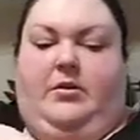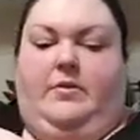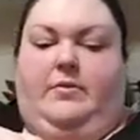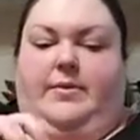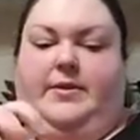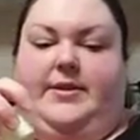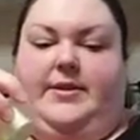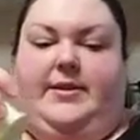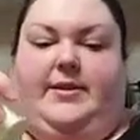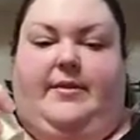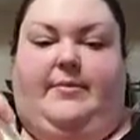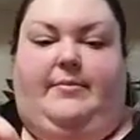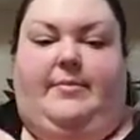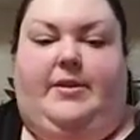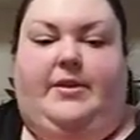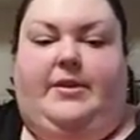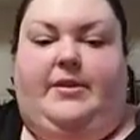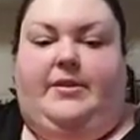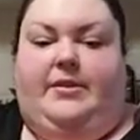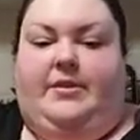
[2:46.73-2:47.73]
with
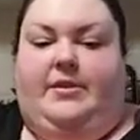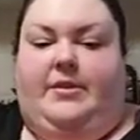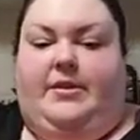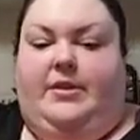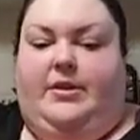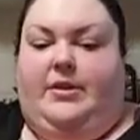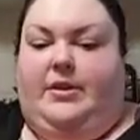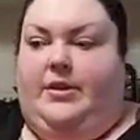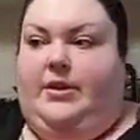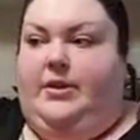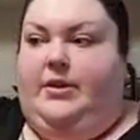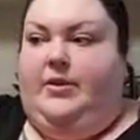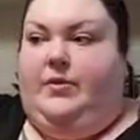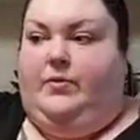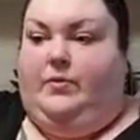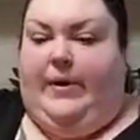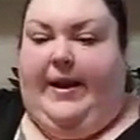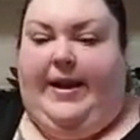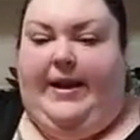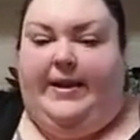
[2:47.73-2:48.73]
some
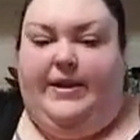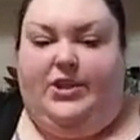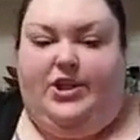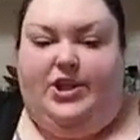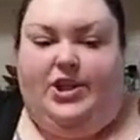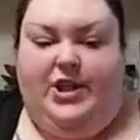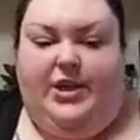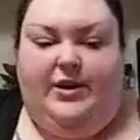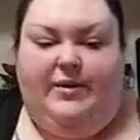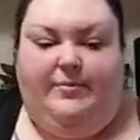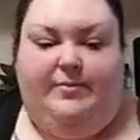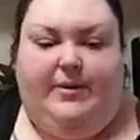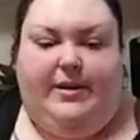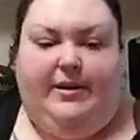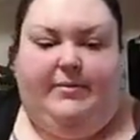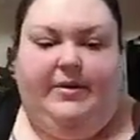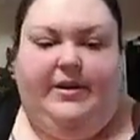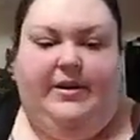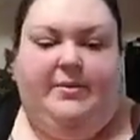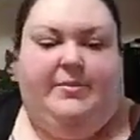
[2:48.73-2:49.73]
ranch, but
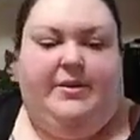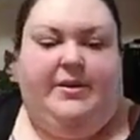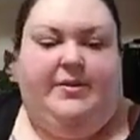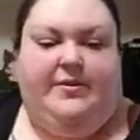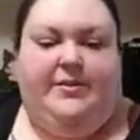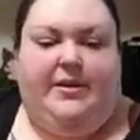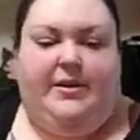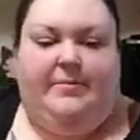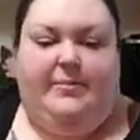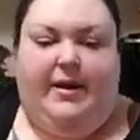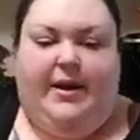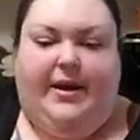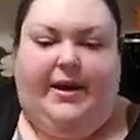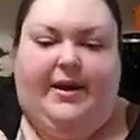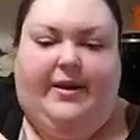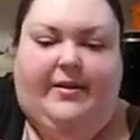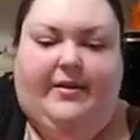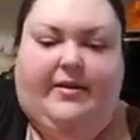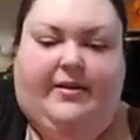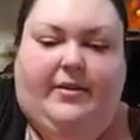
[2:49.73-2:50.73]
I'm going to be using
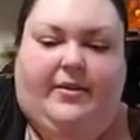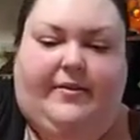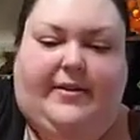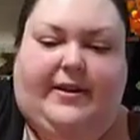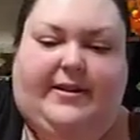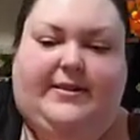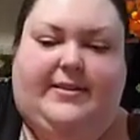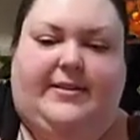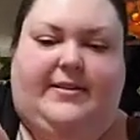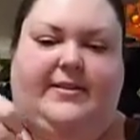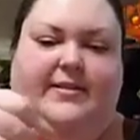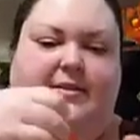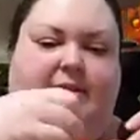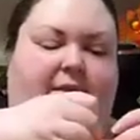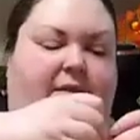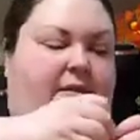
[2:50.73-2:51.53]
my, well, that's